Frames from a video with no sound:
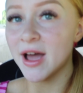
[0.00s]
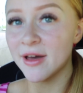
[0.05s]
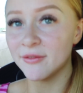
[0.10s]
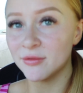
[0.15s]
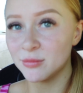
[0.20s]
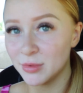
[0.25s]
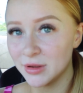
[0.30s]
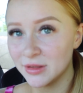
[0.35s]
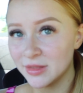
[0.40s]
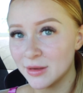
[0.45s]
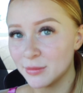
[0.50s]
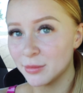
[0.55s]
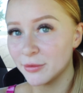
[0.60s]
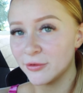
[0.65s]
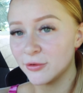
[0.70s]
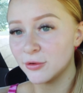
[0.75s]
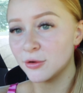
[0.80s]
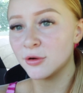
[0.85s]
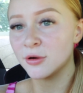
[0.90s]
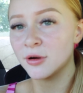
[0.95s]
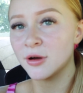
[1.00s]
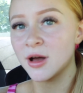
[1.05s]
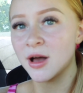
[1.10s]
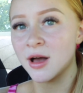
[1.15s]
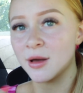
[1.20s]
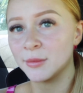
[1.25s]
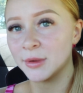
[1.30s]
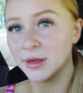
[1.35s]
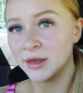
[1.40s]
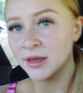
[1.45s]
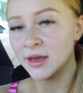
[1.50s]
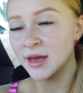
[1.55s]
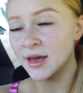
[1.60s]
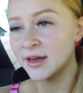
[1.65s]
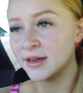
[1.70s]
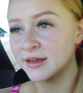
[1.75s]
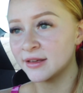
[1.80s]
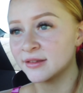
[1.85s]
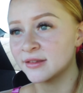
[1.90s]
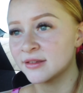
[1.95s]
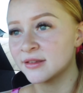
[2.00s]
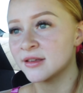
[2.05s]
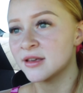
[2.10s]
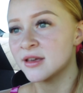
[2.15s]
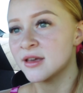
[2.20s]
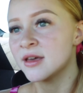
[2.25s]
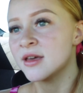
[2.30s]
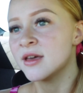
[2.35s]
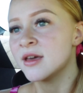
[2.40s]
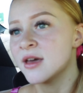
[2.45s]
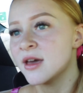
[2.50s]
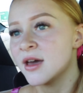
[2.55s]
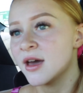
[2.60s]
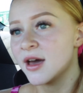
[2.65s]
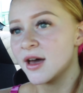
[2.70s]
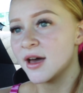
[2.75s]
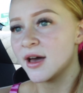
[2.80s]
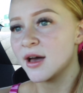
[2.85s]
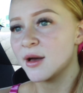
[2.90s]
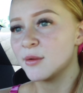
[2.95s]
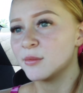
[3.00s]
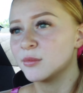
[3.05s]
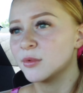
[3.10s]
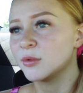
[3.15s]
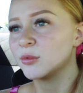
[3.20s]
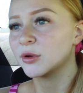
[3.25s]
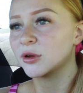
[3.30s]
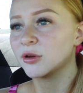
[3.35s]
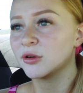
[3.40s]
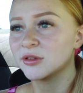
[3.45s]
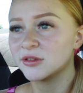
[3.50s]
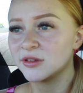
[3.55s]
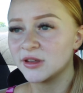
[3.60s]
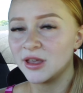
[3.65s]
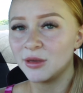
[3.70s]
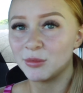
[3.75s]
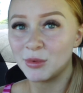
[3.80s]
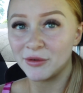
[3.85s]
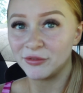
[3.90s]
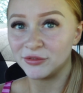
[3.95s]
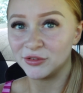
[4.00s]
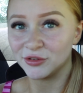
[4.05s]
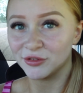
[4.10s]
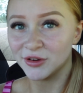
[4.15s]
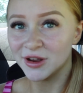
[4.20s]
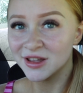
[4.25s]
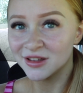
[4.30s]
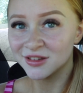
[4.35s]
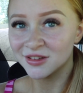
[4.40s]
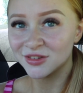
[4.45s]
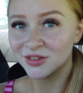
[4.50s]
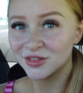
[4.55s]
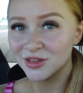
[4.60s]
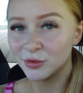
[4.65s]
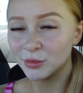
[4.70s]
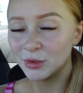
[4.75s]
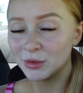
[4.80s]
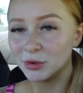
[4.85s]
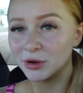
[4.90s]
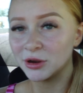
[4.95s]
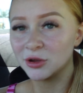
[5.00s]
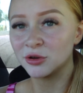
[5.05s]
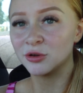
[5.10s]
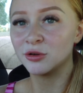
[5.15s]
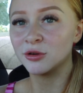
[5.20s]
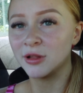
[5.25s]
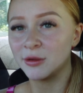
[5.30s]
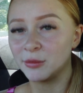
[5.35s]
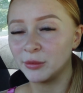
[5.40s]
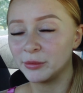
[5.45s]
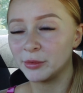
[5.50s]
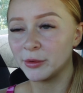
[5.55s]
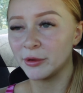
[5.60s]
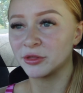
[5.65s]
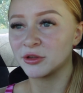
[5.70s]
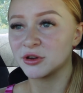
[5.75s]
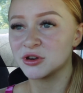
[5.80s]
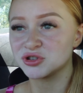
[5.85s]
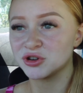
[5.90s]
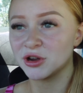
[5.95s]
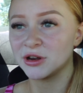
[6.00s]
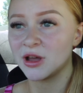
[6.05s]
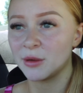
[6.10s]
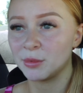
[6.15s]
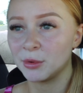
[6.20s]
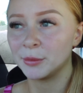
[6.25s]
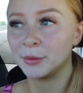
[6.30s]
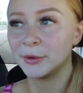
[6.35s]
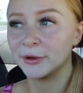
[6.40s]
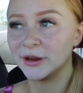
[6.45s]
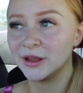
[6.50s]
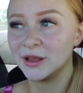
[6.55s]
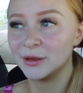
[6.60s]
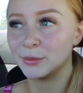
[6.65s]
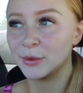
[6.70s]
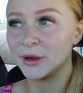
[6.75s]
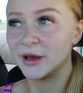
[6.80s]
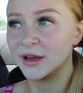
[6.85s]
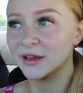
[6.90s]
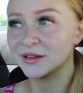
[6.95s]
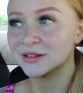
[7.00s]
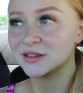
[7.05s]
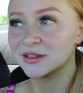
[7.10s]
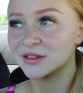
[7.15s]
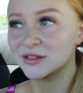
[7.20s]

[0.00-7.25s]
haven't been there before. He has. We're going to EMF Nareng, so that'll be pretty cool, and we're both going to train upper body, but